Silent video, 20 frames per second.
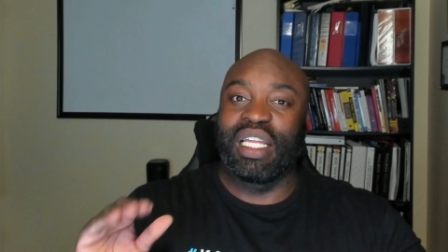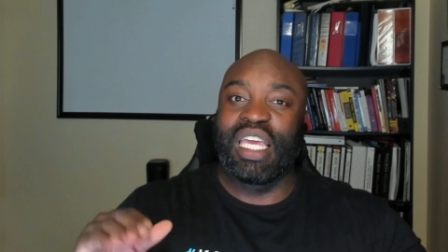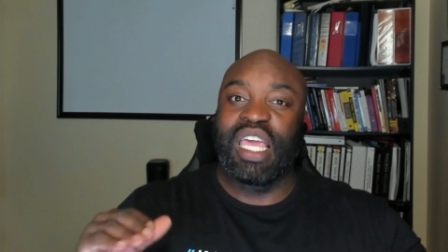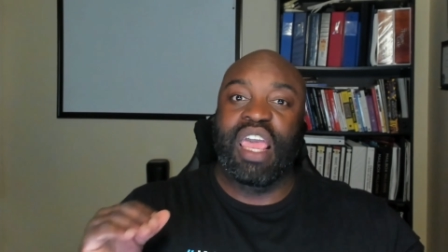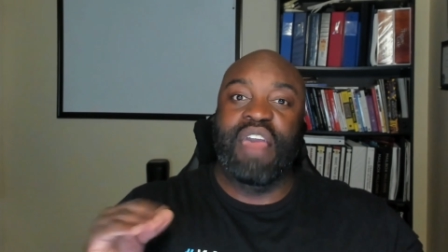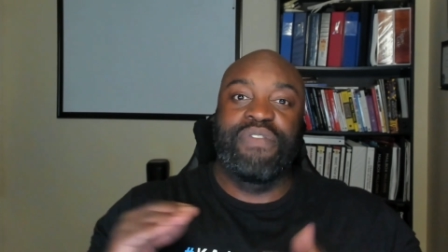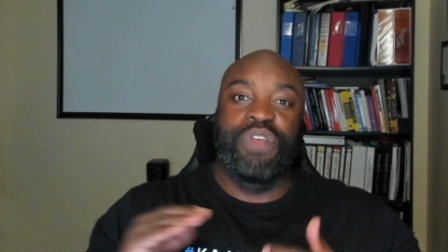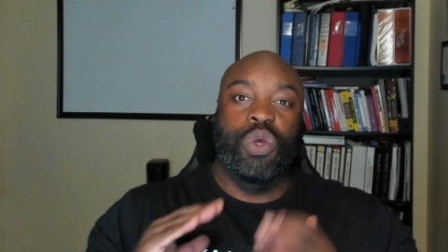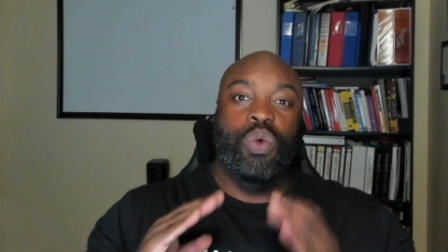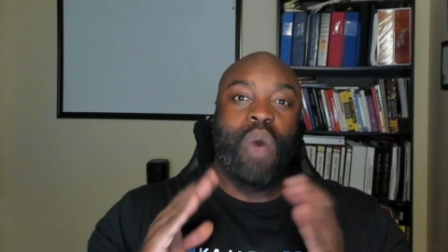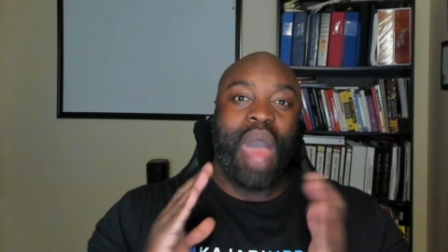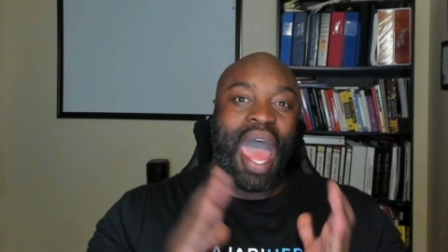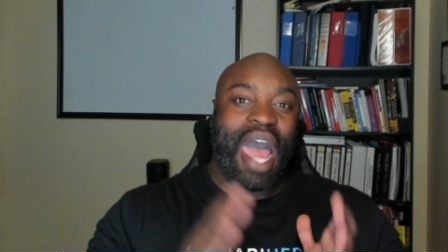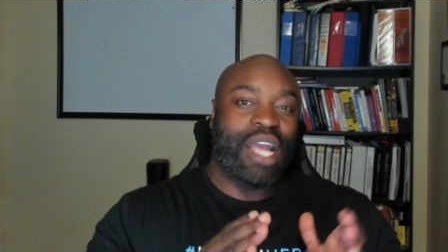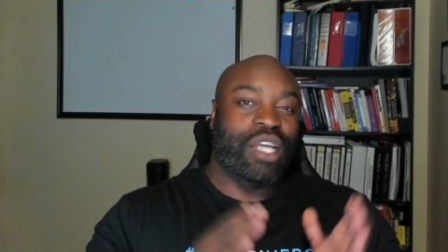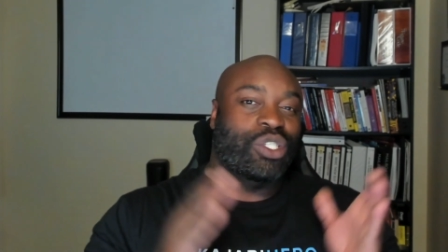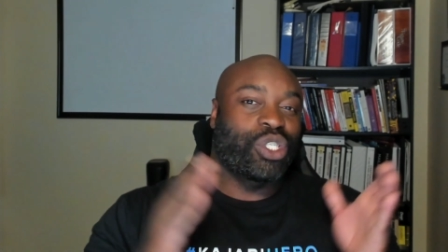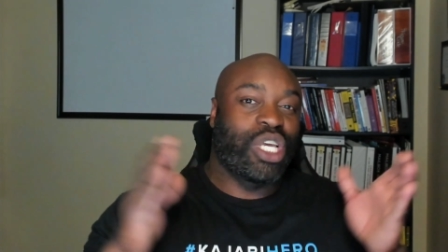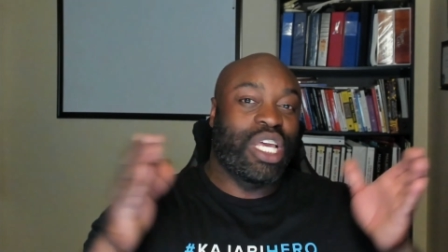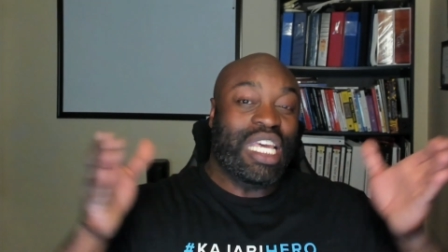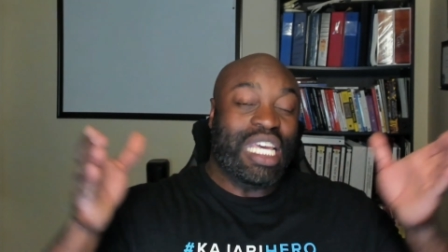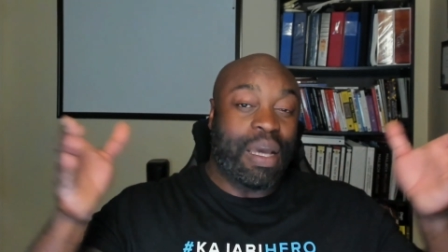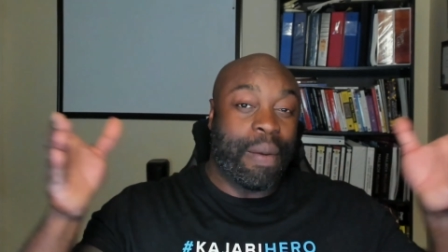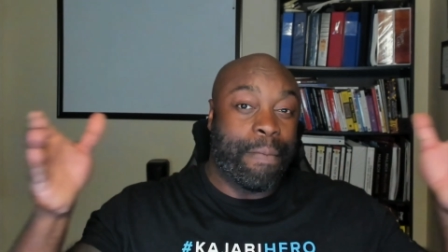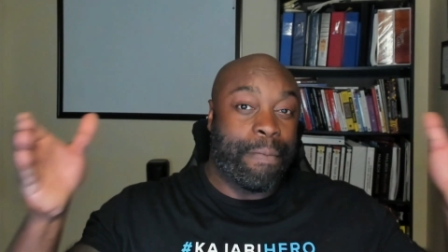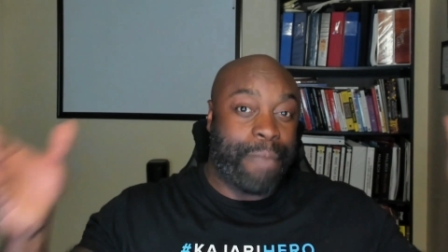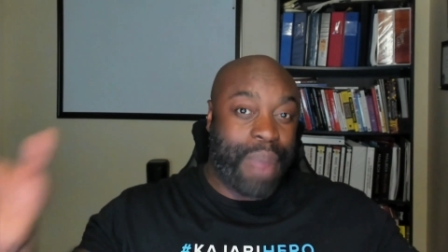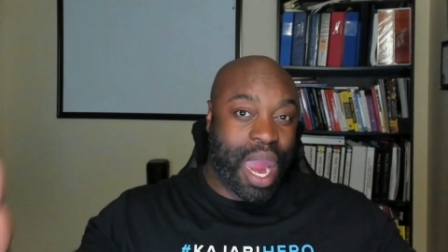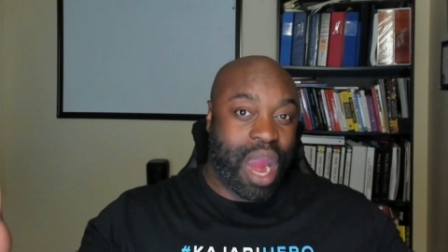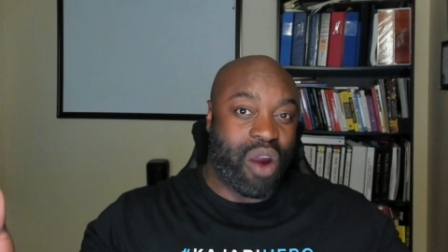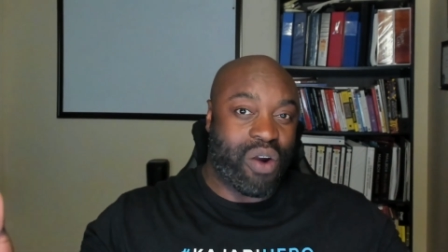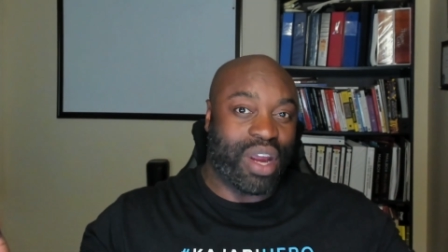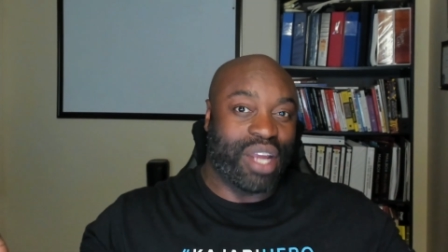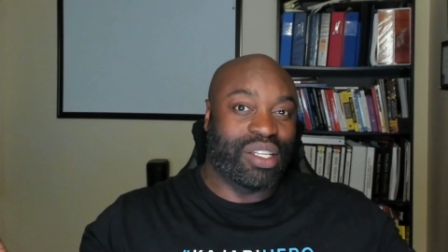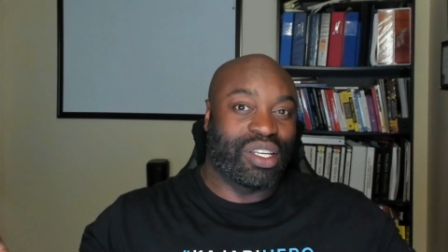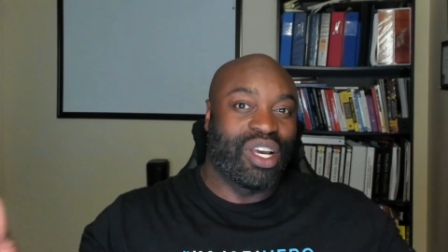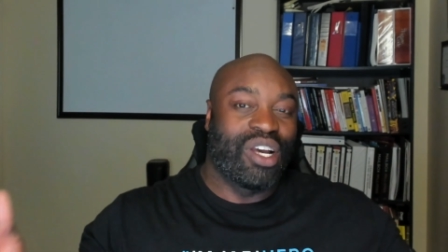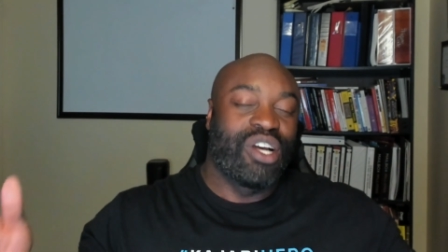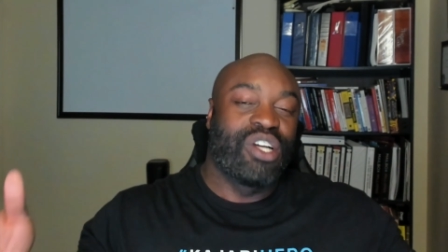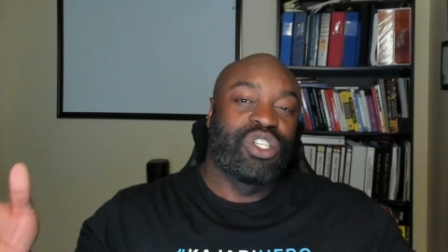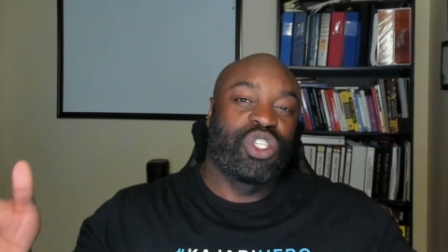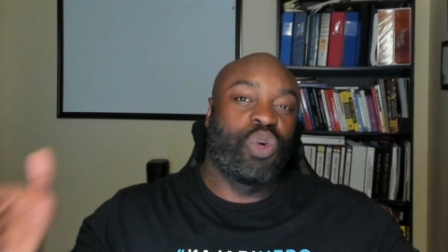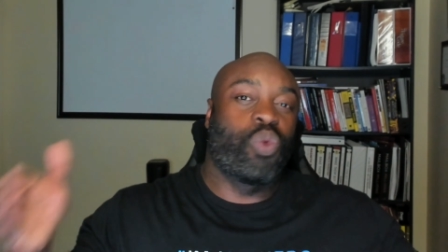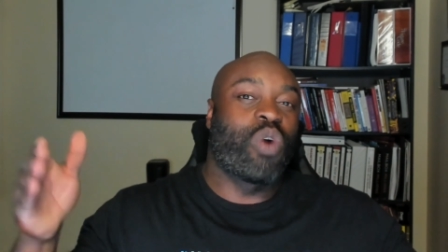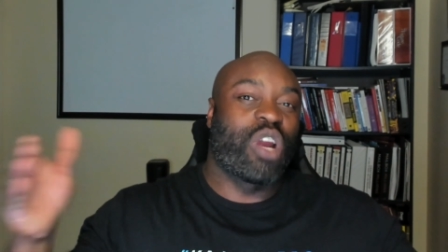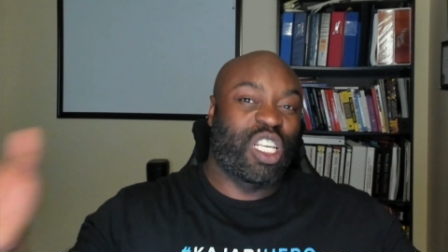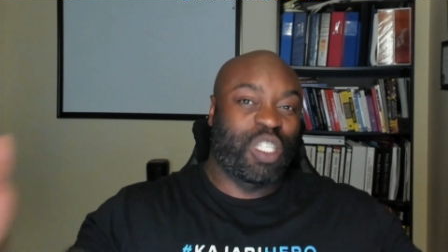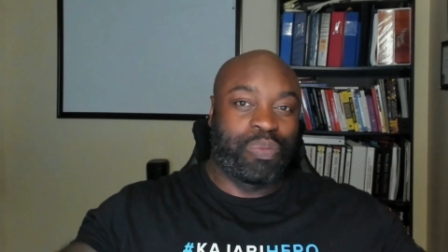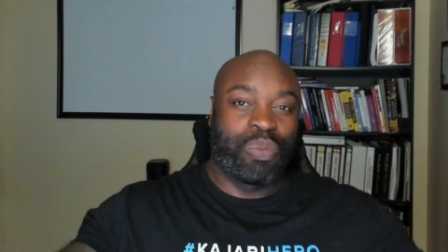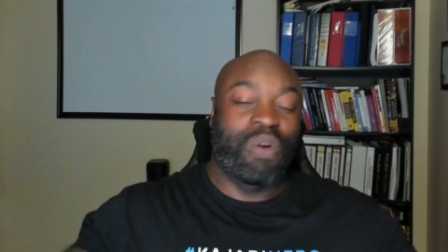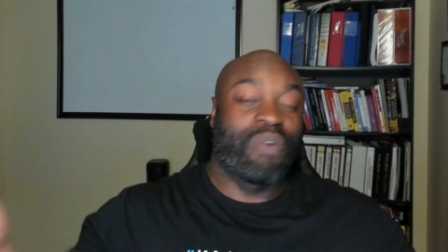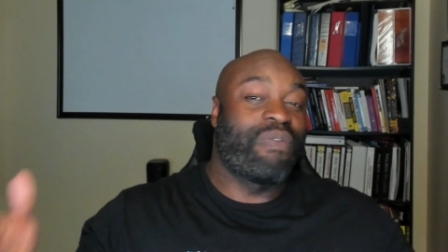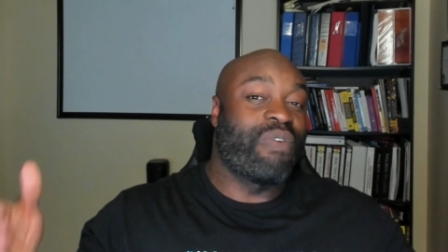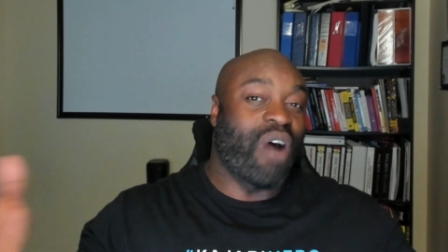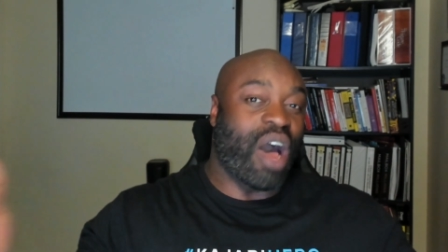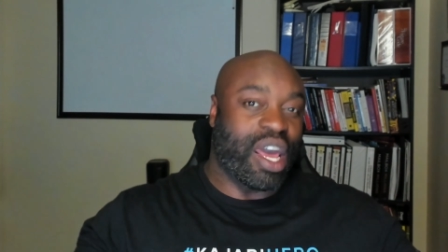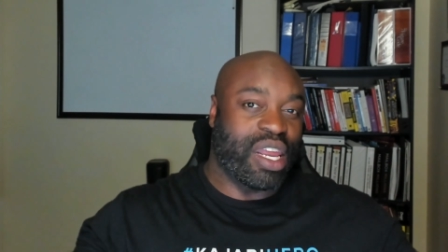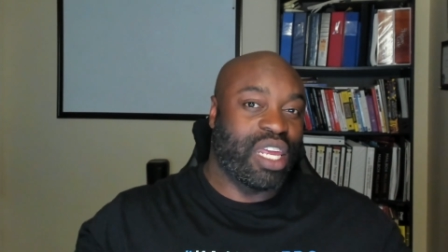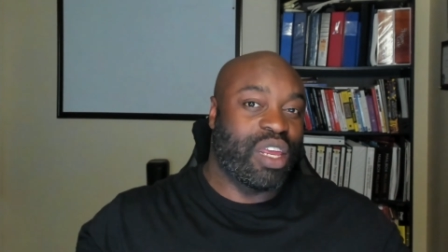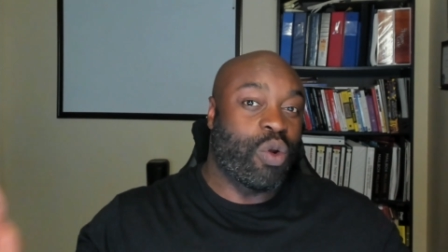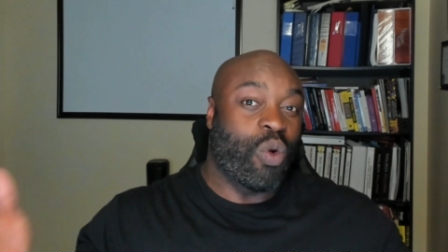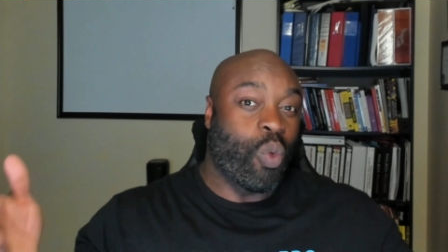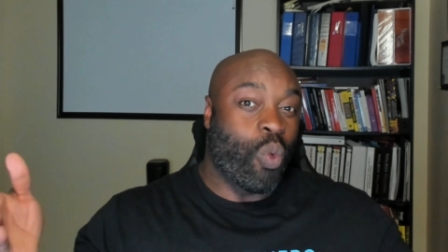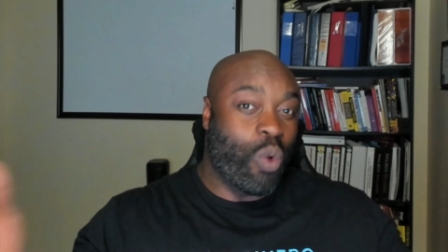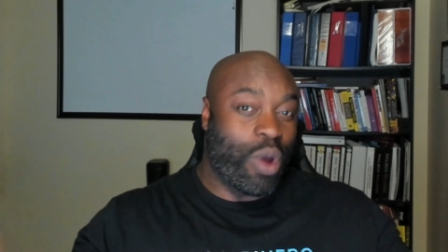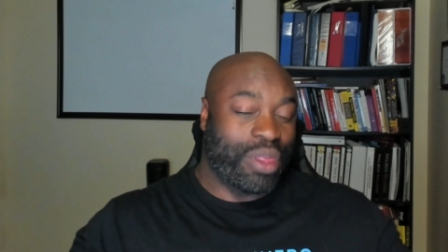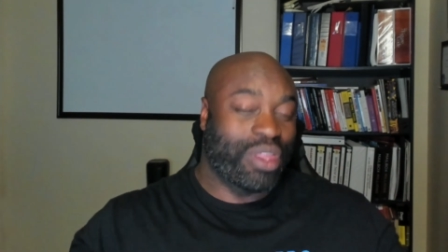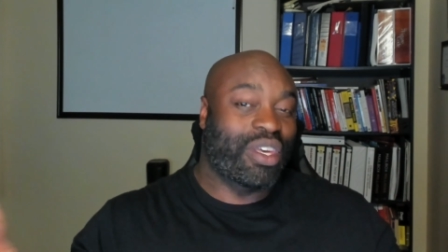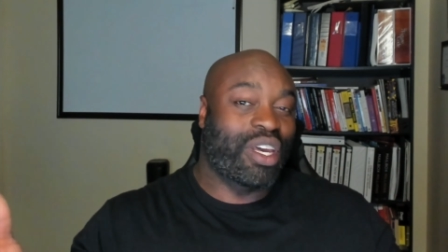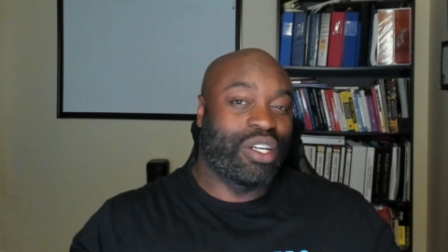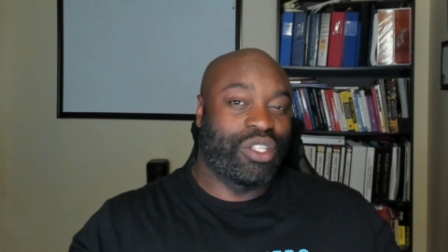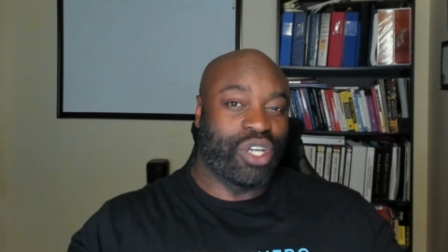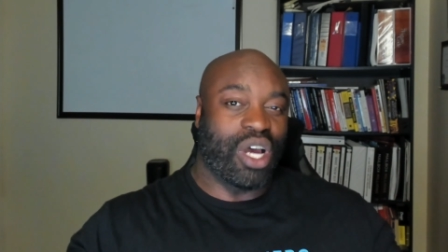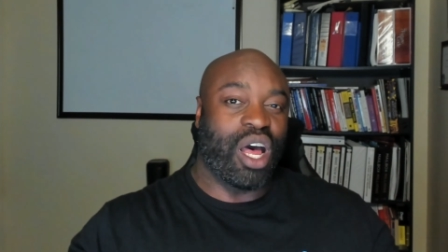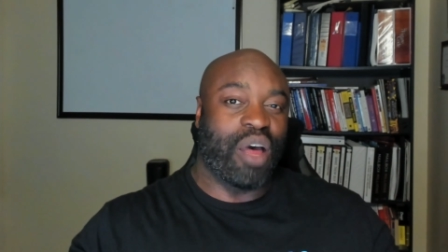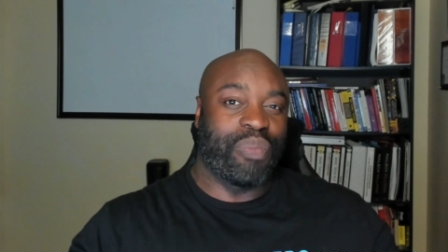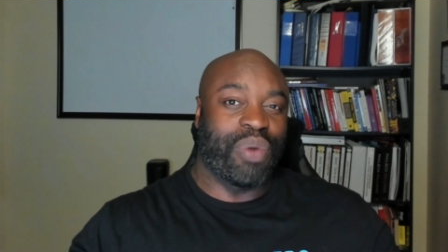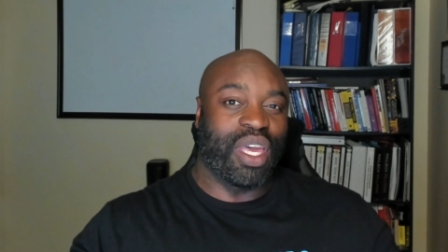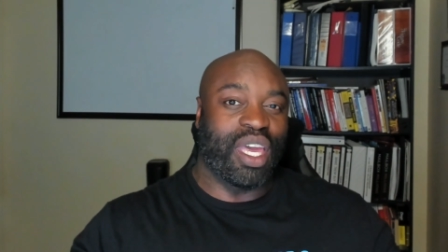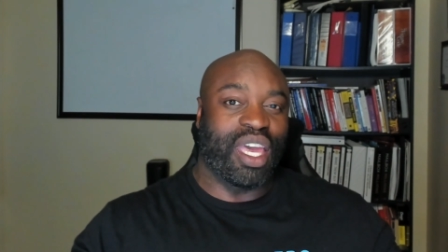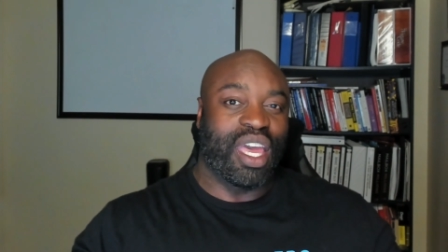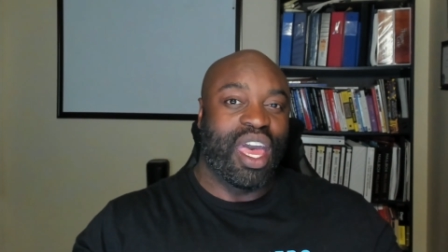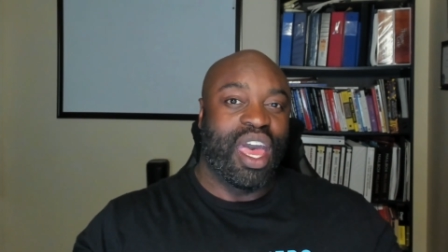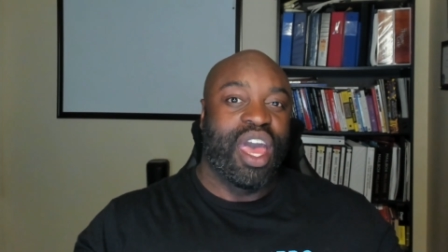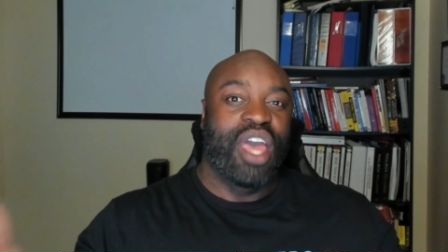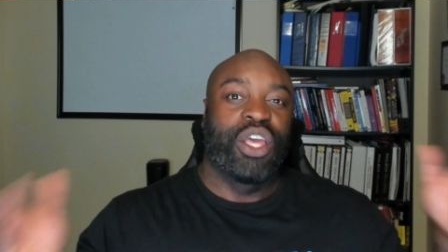if you actually compare it to what is provided with Kajabi,